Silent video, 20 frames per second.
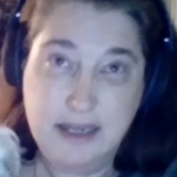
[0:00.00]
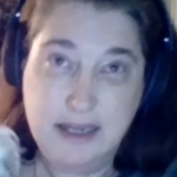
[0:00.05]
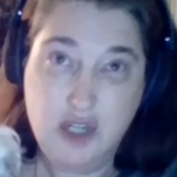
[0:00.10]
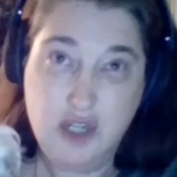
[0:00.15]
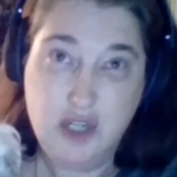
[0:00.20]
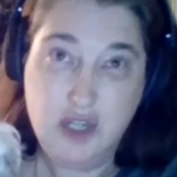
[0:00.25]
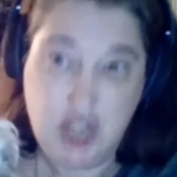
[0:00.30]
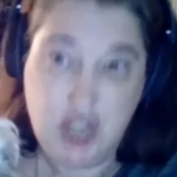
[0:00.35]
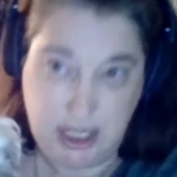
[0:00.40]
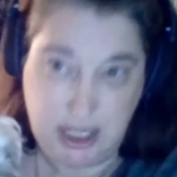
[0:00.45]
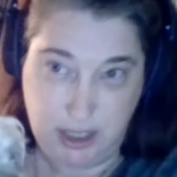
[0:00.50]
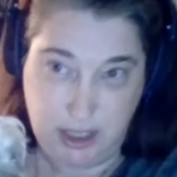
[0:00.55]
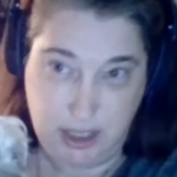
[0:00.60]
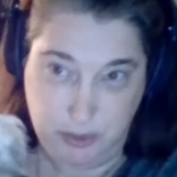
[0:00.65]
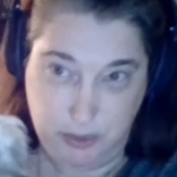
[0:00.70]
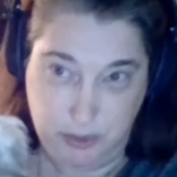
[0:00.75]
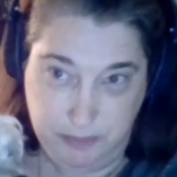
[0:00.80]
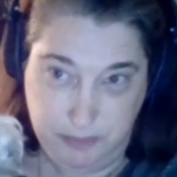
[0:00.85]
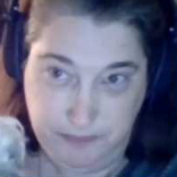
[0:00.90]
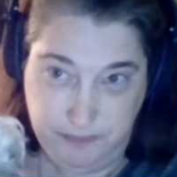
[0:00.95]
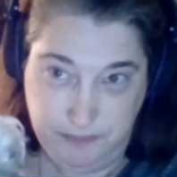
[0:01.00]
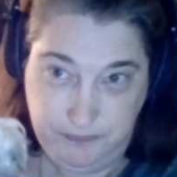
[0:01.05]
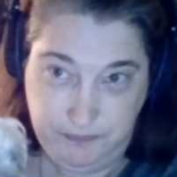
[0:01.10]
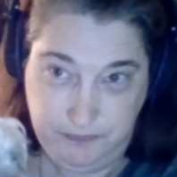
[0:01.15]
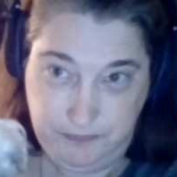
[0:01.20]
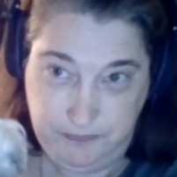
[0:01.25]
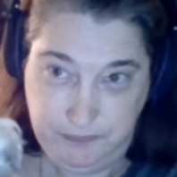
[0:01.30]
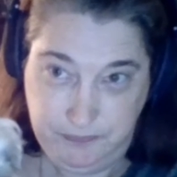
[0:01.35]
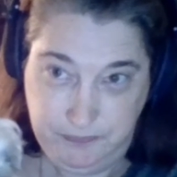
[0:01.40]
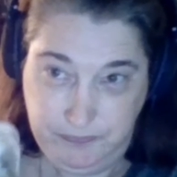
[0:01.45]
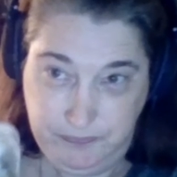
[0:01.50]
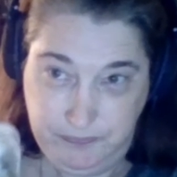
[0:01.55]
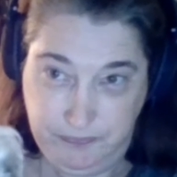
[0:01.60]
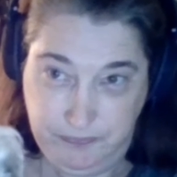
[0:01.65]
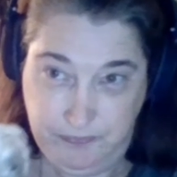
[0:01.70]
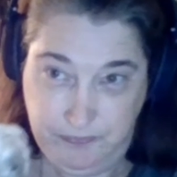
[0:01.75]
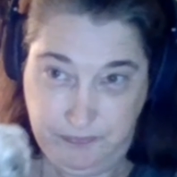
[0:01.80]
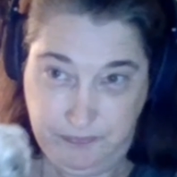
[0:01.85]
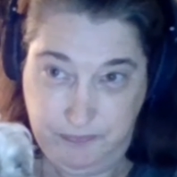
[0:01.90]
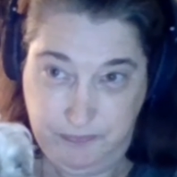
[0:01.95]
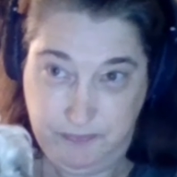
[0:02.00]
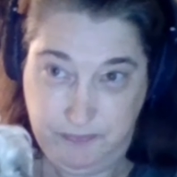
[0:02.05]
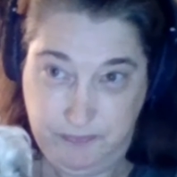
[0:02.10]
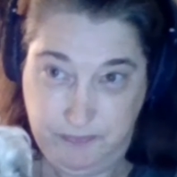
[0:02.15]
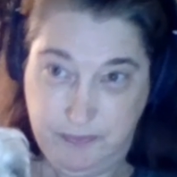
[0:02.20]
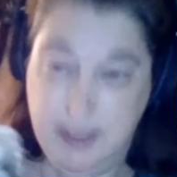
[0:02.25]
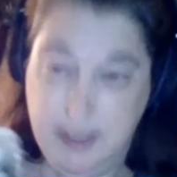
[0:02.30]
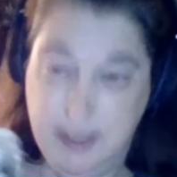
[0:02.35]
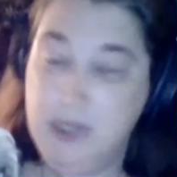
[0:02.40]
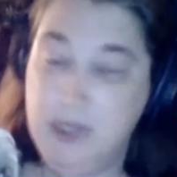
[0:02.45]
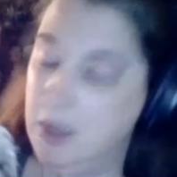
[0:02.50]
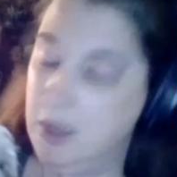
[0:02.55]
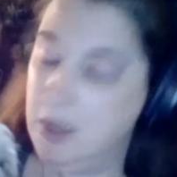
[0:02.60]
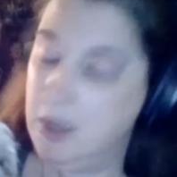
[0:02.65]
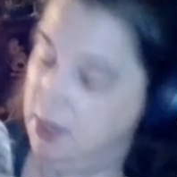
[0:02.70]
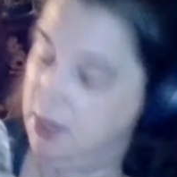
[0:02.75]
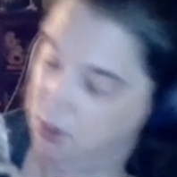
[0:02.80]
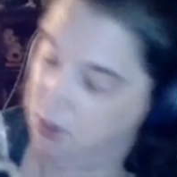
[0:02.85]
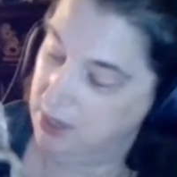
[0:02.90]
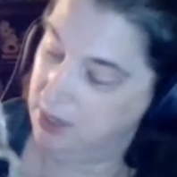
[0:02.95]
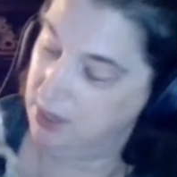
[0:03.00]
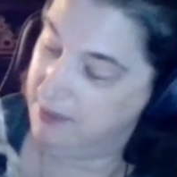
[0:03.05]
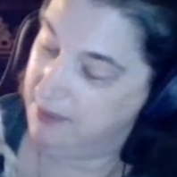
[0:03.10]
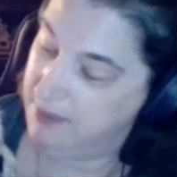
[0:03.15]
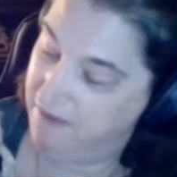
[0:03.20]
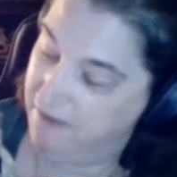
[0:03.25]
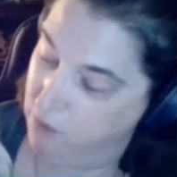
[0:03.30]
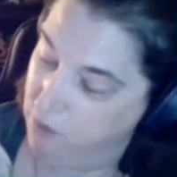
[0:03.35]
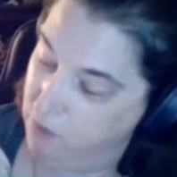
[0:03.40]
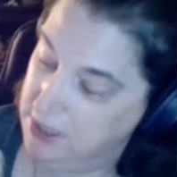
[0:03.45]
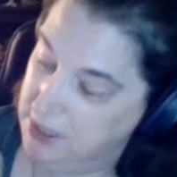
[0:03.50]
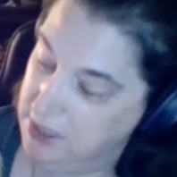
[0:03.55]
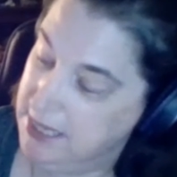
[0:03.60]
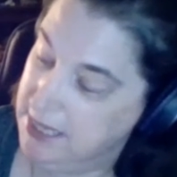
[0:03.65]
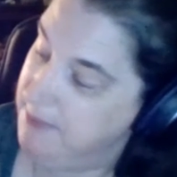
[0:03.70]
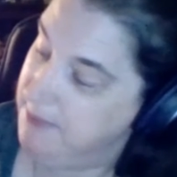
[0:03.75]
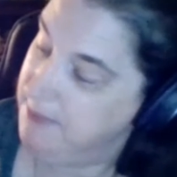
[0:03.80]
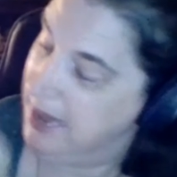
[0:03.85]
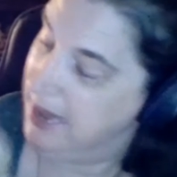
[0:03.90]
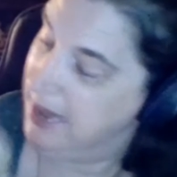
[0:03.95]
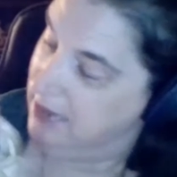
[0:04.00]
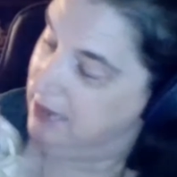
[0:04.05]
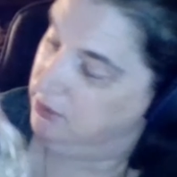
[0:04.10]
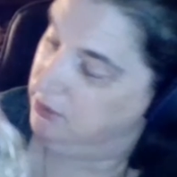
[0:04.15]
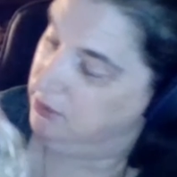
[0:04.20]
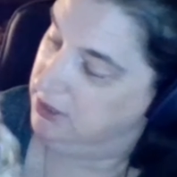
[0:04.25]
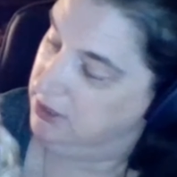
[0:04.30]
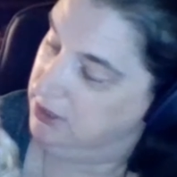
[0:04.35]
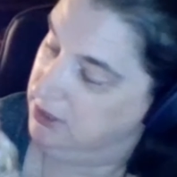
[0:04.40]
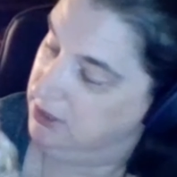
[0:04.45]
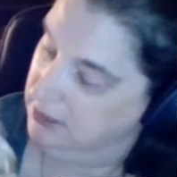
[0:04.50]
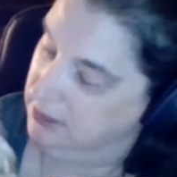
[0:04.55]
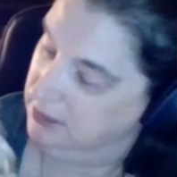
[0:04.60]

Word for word: Shih Tzu. Oh. So he's only about fourteen pounds.